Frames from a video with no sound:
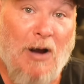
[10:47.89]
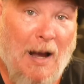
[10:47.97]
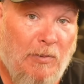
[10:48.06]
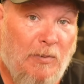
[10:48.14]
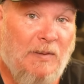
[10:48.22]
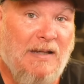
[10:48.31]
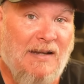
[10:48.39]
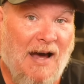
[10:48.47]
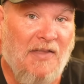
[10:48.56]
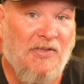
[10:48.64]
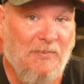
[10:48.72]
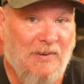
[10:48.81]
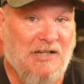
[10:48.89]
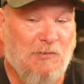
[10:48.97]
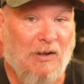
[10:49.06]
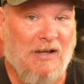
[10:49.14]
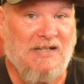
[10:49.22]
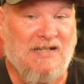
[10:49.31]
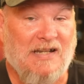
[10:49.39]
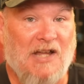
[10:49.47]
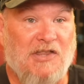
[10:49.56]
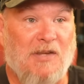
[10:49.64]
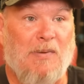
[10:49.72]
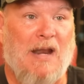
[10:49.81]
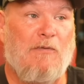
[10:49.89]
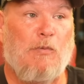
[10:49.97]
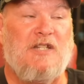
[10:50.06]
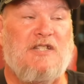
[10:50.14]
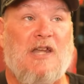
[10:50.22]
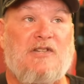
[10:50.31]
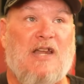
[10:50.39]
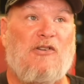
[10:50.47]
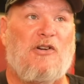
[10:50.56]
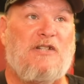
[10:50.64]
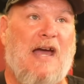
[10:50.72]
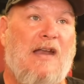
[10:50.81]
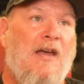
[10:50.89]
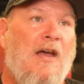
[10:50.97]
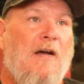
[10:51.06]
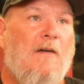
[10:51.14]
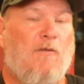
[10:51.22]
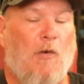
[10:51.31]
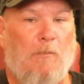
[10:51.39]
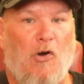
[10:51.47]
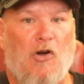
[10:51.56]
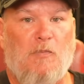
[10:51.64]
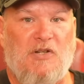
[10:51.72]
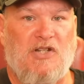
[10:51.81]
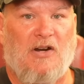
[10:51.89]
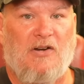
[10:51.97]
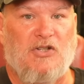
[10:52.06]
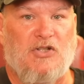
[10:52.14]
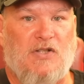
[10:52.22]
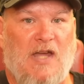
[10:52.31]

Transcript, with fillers: Probably not the best place to get them, but every place else I looked at for bulk materials,